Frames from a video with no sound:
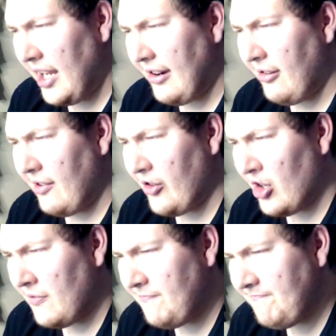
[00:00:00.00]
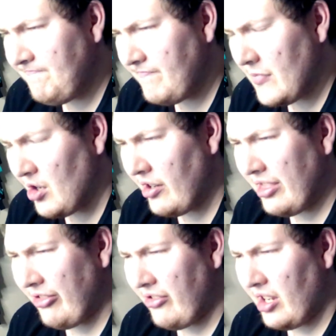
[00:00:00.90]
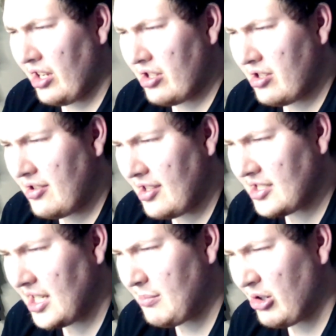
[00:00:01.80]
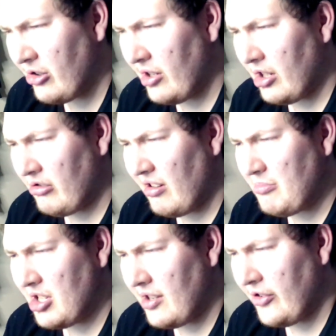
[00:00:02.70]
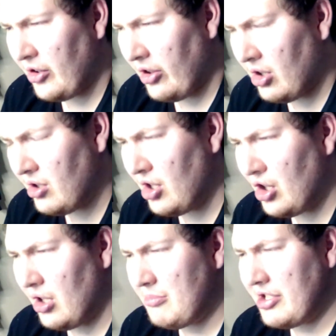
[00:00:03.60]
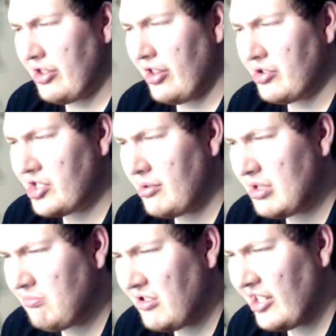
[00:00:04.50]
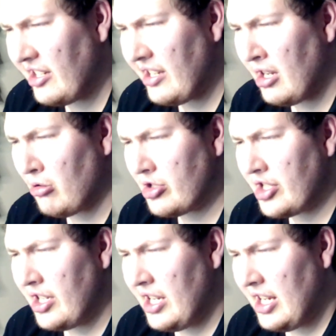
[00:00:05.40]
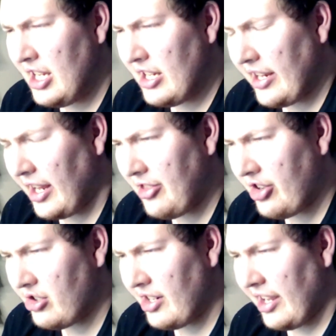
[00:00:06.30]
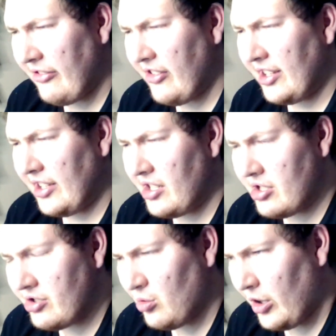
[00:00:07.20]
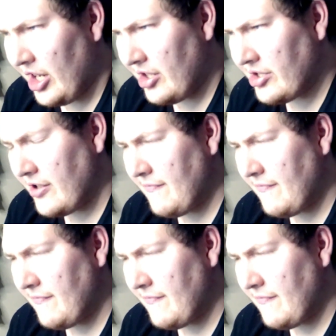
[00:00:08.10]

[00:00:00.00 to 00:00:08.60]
However, during the fight, the cybercroc ripped off her lower arms, and though she was bleeding out, Kaltharra had finally destroyed it.